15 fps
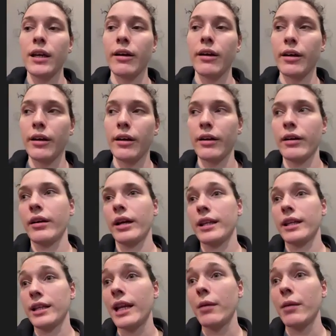
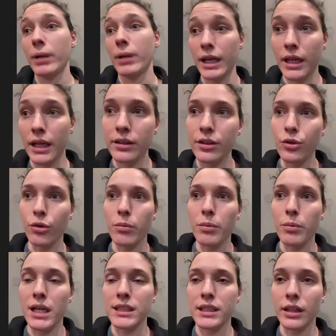And then I played in
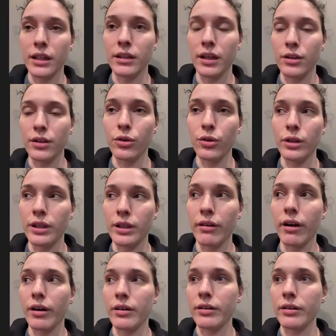Eurobasket, and, there
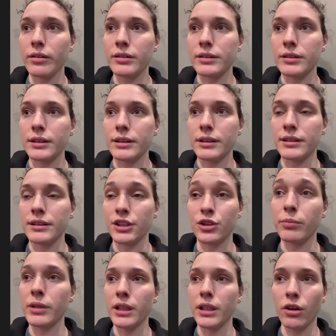are such
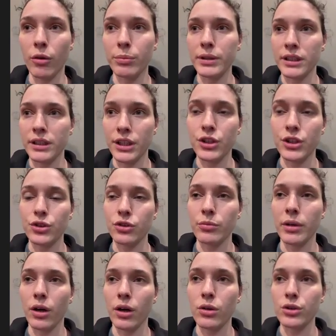a big
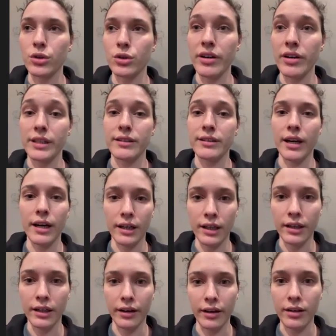competition, but also very
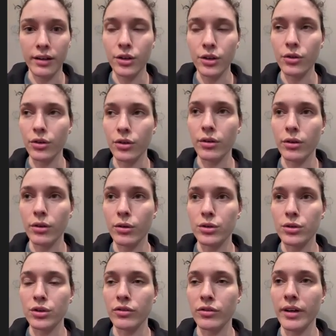tiring and,
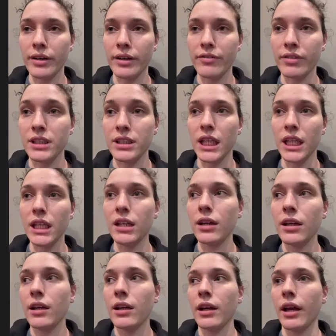also very fatigued.
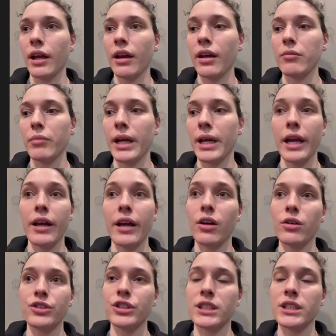And my
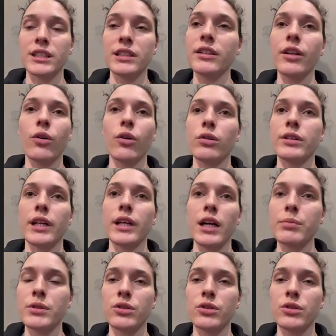ankle just didn't hold up.